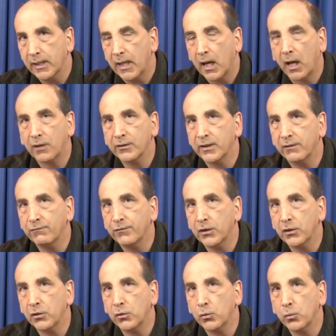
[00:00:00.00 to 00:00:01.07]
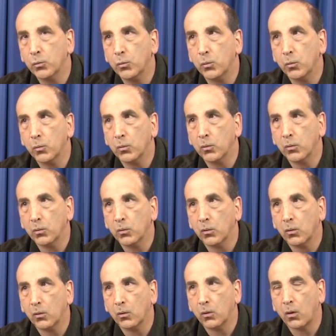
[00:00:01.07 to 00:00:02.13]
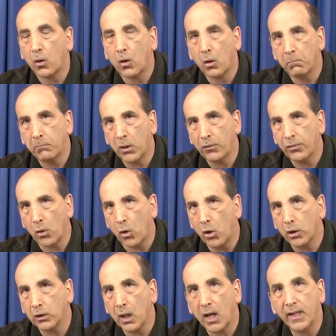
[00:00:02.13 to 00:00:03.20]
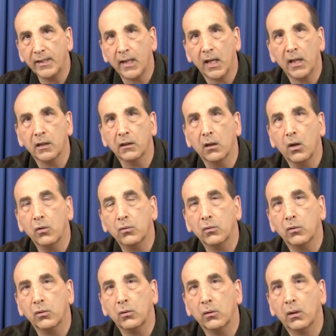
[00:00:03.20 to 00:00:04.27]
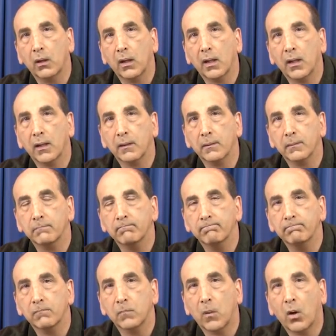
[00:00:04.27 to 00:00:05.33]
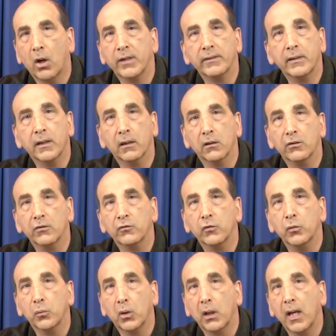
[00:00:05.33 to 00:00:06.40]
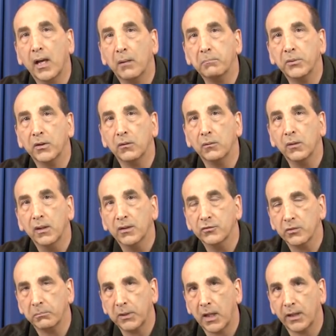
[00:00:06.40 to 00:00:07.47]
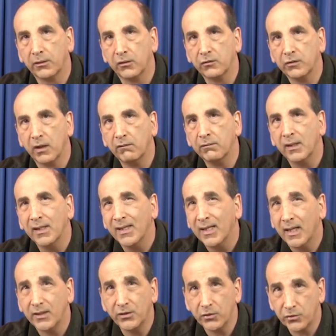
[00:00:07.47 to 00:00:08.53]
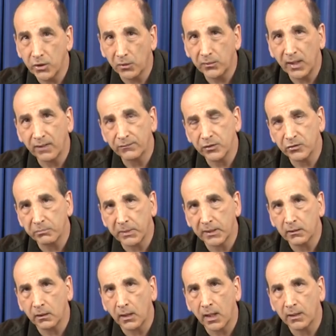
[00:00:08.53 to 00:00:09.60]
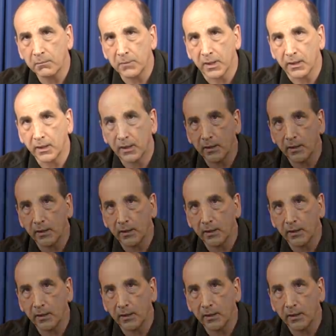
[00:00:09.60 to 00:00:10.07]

I'll give you both online and local art dealers who will help you supply yourself, and you don't have to spend a lot of money.